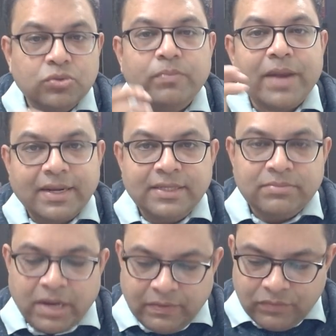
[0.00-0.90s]
So
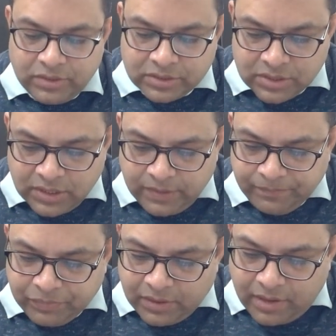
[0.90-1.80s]
practice mindfulness,
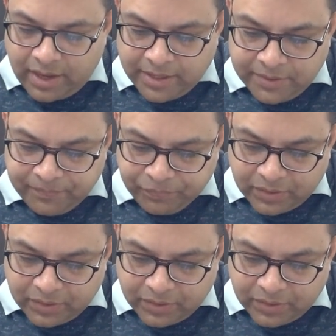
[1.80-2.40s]
and